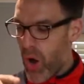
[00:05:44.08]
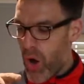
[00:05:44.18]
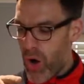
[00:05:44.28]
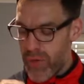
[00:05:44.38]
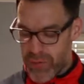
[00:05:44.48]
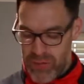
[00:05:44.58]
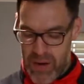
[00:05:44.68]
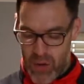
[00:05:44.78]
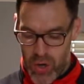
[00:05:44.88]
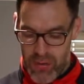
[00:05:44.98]
of
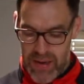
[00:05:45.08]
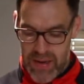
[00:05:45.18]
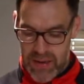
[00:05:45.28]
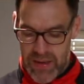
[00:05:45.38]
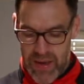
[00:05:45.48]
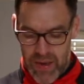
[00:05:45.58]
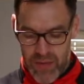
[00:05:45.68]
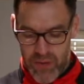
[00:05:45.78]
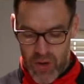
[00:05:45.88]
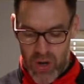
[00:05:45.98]
ground coriander, and
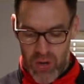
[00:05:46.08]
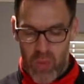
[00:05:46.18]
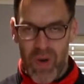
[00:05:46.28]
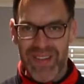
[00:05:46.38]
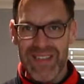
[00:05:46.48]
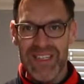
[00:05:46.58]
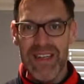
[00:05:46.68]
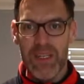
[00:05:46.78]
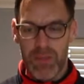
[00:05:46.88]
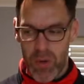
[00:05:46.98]
I've got 1
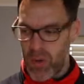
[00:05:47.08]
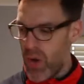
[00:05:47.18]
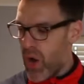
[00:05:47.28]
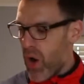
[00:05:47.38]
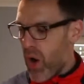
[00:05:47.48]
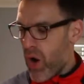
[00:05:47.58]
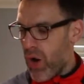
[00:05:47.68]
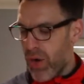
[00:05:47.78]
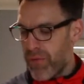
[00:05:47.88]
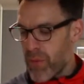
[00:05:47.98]
teaspoon
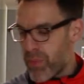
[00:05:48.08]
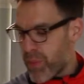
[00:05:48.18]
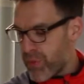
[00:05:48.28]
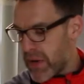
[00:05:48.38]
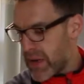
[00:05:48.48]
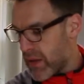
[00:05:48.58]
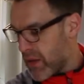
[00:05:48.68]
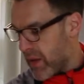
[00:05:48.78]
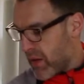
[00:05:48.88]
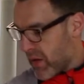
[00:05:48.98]
of paprika
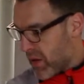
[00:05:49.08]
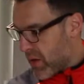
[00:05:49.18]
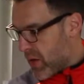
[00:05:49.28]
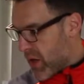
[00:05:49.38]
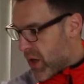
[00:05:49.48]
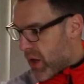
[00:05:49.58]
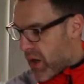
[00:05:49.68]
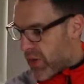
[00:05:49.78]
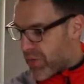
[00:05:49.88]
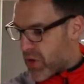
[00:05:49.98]
there.
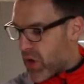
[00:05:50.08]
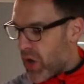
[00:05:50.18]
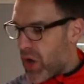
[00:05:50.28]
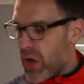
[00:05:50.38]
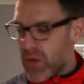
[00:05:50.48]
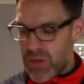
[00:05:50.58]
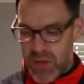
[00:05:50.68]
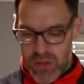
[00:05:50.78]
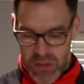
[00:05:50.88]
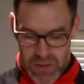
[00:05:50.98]
I've got
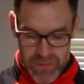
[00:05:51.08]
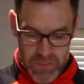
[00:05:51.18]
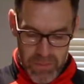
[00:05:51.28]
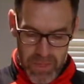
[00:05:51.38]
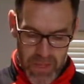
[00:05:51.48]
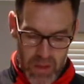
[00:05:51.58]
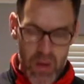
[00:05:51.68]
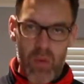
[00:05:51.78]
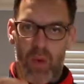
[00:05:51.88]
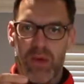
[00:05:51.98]

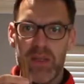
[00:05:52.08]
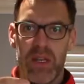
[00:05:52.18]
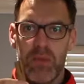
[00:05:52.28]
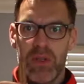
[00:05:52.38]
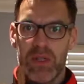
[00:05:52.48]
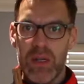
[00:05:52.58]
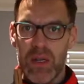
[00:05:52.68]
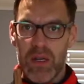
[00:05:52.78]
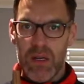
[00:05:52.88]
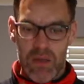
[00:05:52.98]
1 cinnamon
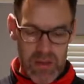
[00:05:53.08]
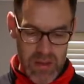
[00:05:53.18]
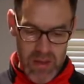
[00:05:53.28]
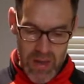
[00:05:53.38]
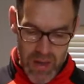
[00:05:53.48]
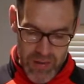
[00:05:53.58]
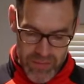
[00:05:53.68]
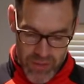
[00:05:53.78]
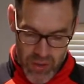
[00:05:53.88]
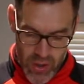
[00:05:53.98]
stick.
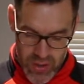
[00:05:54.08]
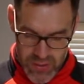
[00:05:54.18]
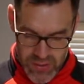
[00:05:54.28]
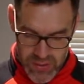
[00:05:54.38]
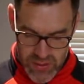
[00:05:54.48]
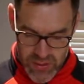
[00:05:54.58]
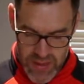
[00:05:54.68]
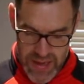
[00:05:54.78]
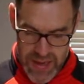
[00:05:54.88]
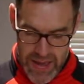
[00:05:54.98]
I've got
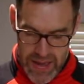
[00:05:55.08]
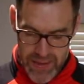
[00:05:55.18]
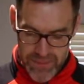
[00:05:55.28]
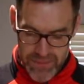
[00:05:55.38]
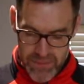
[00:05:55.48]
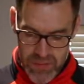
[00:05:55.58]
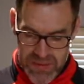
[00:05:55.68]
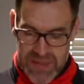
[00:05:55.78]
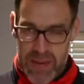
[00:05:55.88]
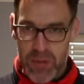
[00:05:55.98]
a
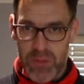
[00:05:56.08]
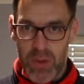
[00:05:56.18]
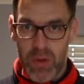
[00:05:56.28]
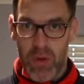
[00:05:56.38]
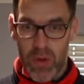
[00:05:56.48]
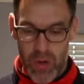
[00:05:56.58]
teaspoon